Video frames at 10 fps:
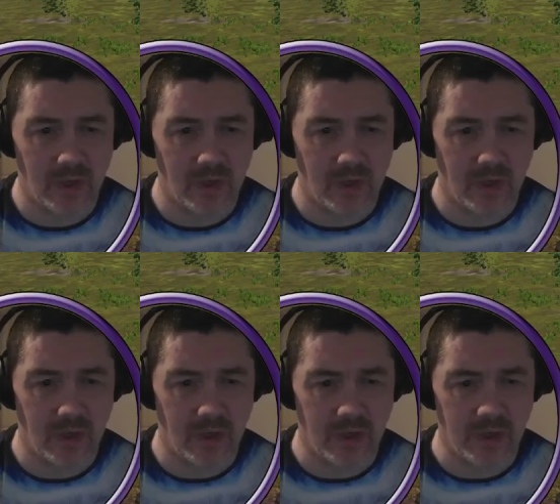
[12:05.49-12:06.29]

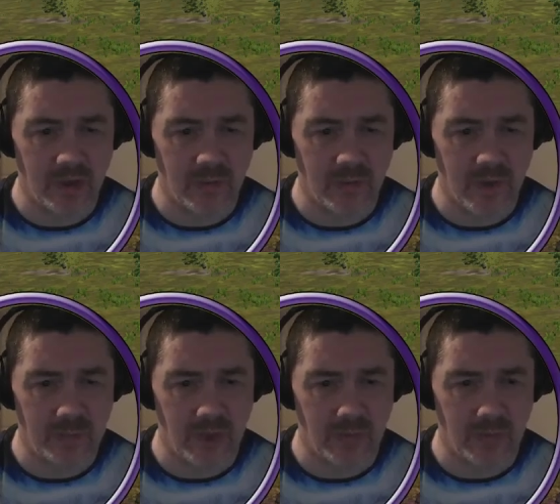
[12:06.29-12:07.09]
Oh no, we've got a
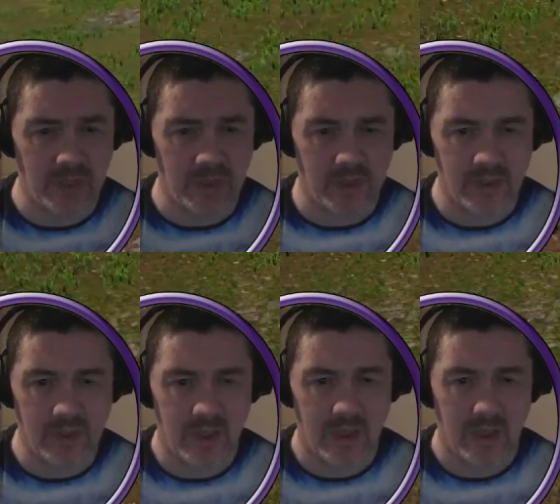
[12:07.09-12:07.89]
problem here.
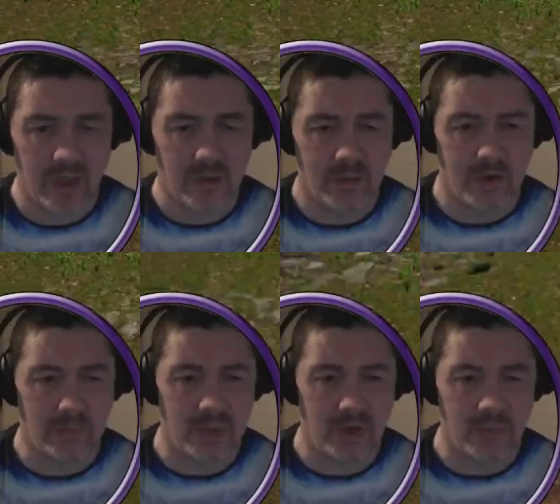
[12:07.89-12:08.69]
We've got
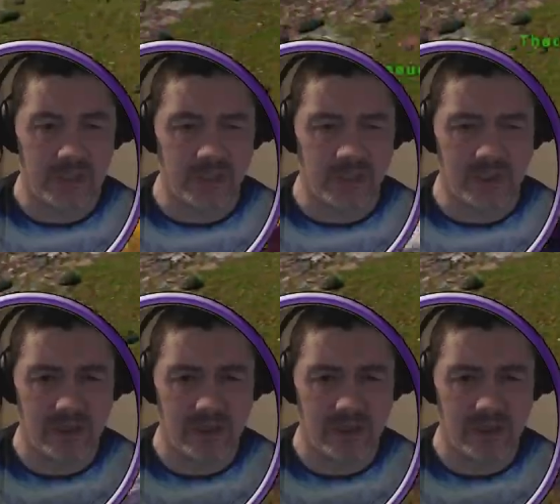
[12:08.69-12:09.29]
a problem here.